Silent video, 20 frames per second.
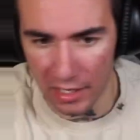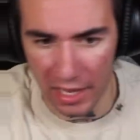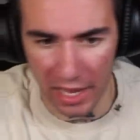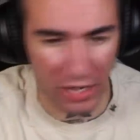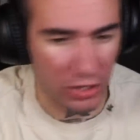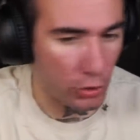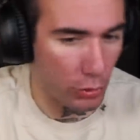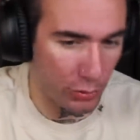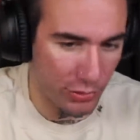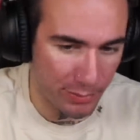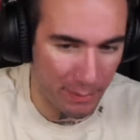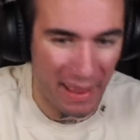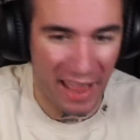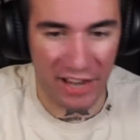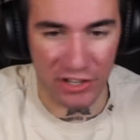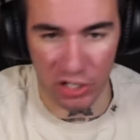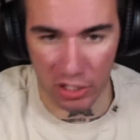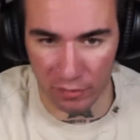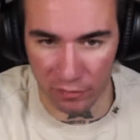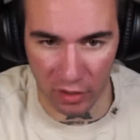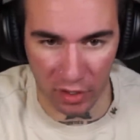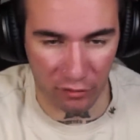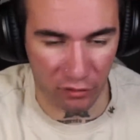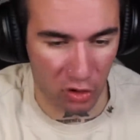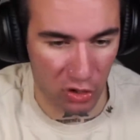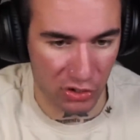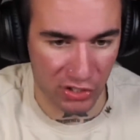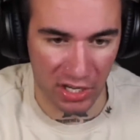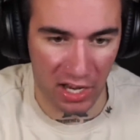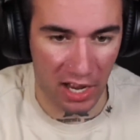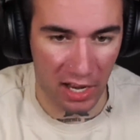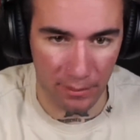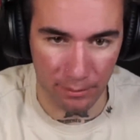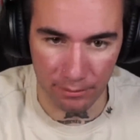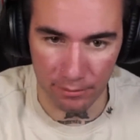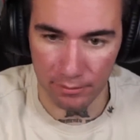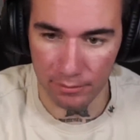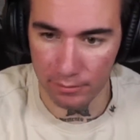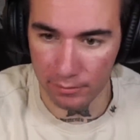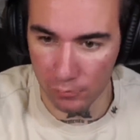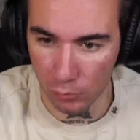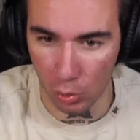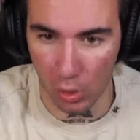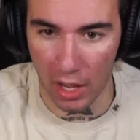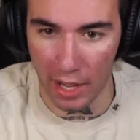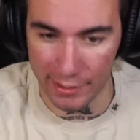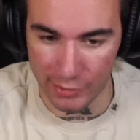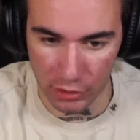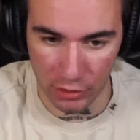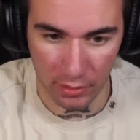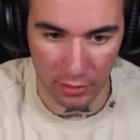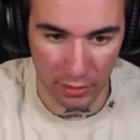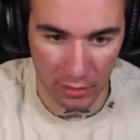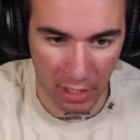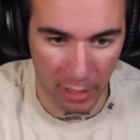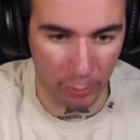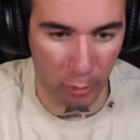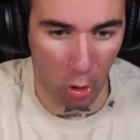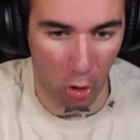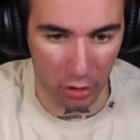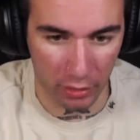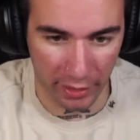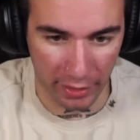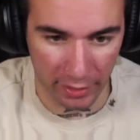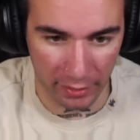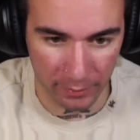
and use magic for the first time. Watch. I'm calling